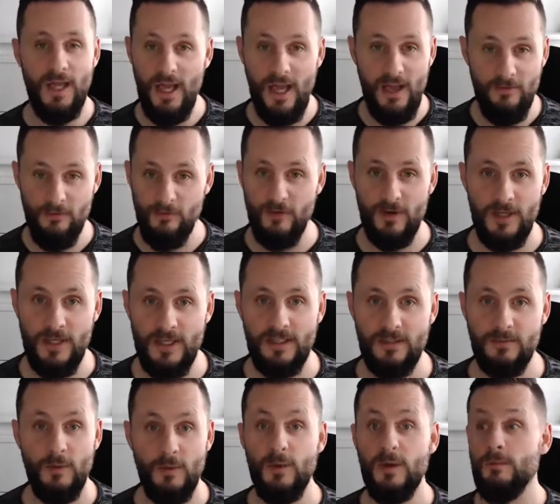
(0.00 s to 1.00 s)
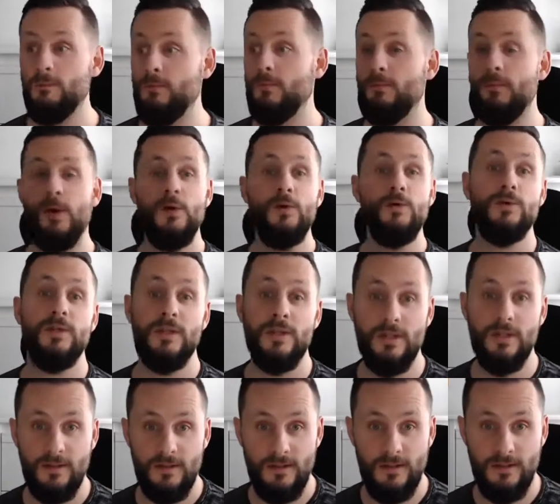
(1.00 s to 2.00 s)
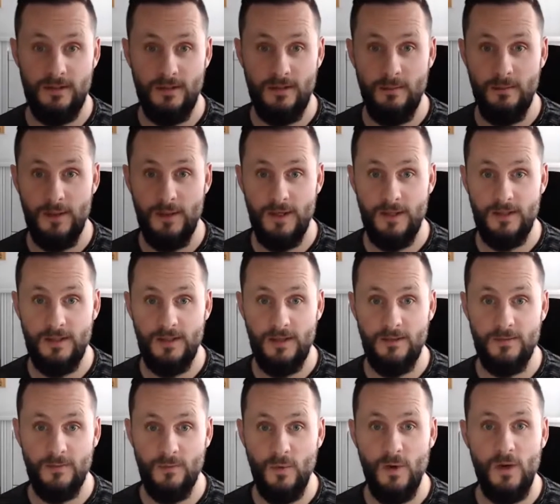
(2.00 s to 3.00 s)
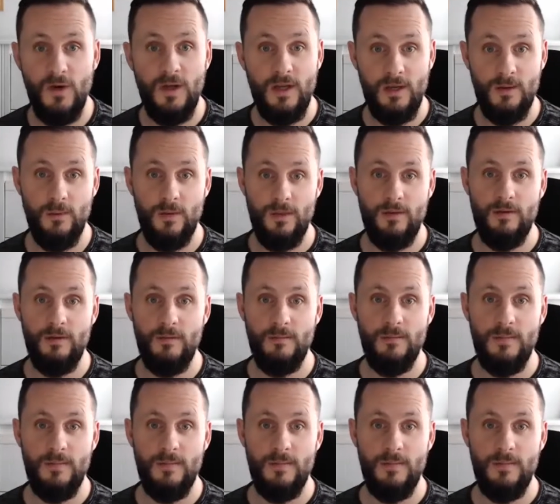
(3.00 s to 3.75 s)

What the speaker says: whatever it is, when we're proposing to somebody in terms of working with them.